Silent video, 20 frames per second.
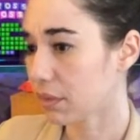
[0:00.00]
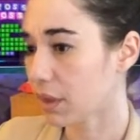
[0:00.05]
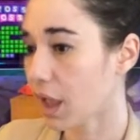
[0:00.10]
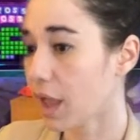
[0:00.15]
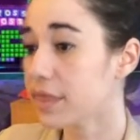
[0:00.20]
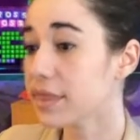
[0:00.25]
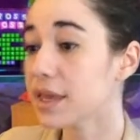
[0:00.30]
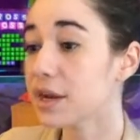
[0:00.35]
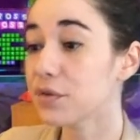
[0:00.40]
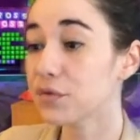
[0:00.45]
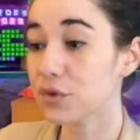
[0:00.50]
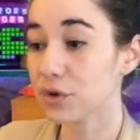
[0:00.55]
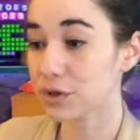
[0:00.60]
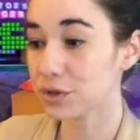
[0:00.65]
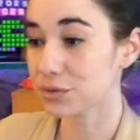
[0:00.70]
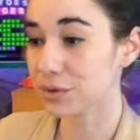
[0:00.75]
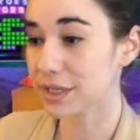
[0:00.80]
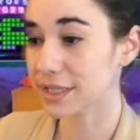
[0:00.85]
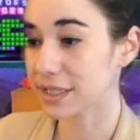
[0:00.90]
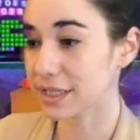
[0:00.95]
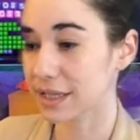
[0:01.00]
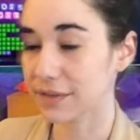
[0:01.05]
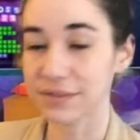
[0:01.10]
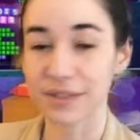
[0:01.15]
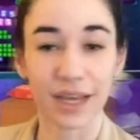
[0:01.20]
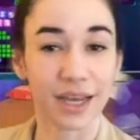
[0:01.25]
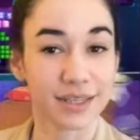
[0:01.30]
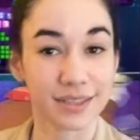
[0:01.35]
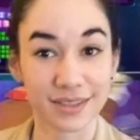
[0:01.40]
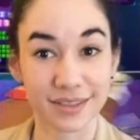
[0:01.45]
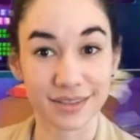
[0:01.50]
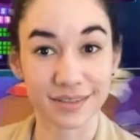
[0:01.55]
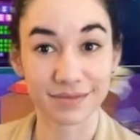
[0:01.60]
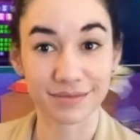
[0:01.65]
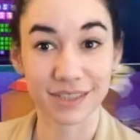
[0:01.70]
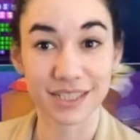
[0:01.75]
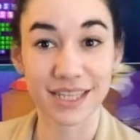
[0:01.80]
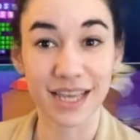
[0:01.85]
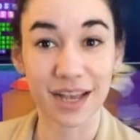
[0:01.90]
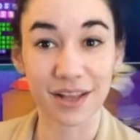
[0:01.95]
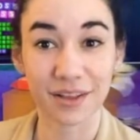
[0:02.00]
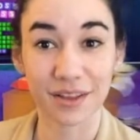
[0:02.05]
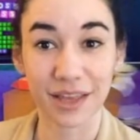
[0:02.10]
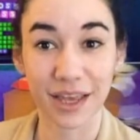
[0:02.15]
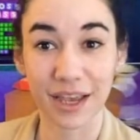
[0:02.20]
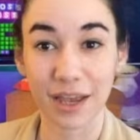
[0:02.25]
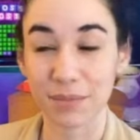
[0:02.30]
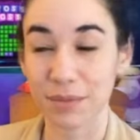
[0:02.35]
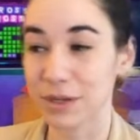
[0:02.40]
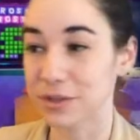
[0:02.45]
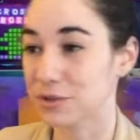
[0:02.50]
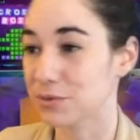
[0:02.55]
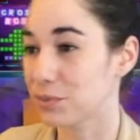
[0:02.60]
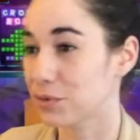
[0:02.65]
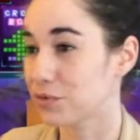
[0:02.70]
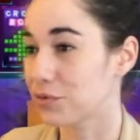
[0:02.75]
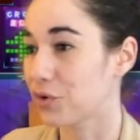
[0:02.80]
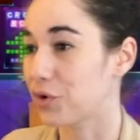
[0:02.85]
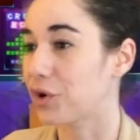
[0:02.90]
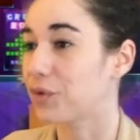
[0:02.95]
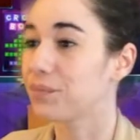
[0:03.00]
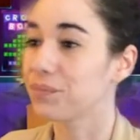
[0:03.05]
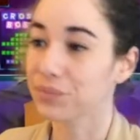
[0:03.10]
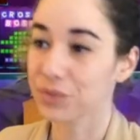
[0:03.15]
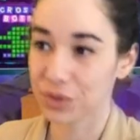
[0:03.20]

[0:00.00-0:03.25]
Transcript: And then of course right to left text, exactly like I mentioned before.